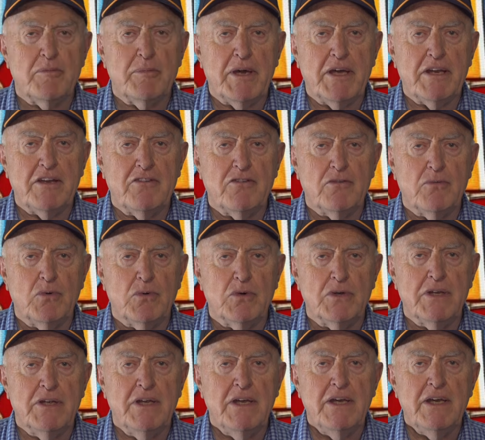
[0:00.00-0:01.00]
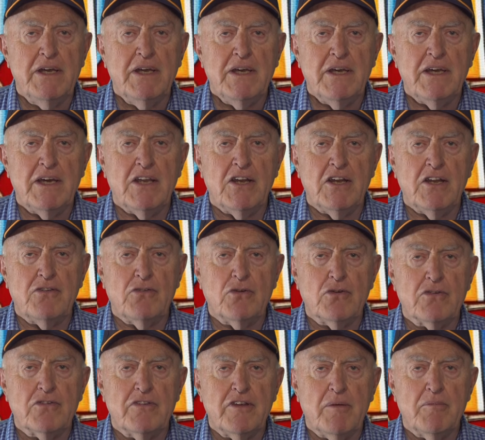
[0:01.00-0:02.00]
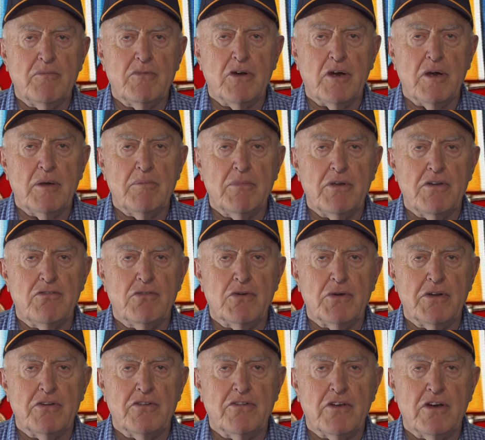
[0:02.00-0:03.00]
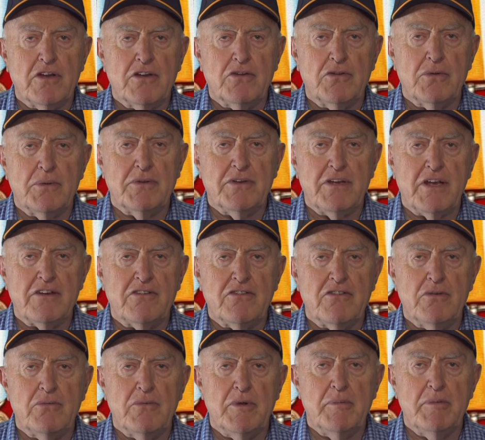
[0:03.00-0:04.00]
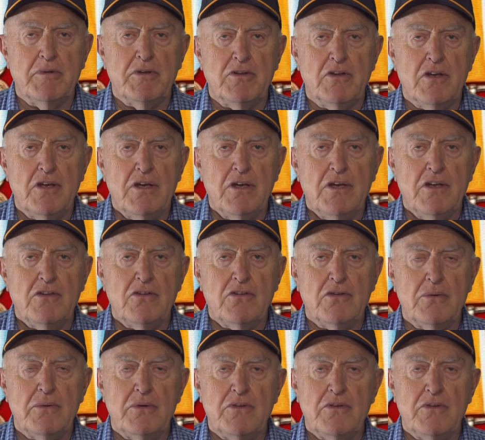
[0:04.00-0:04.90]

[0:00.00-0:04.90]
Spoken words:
about his award, and it took some time before he decided to attach the ribbon to